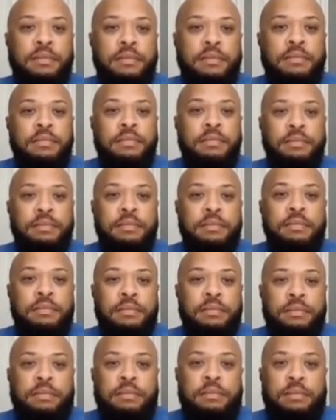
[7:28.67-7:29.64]

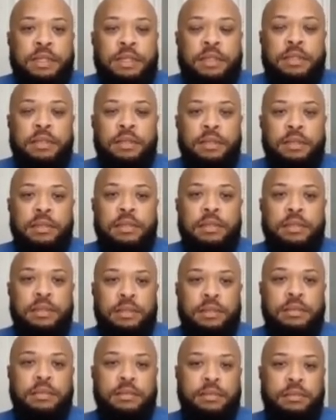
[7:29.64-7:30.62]

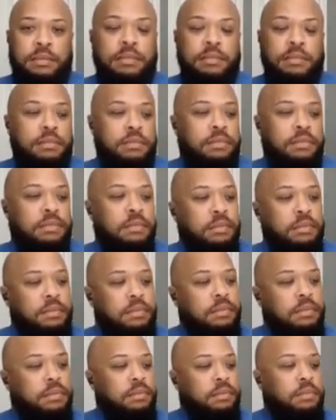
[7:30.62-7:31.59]

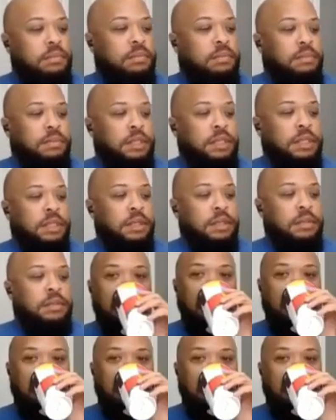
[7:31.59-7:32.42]
(silent)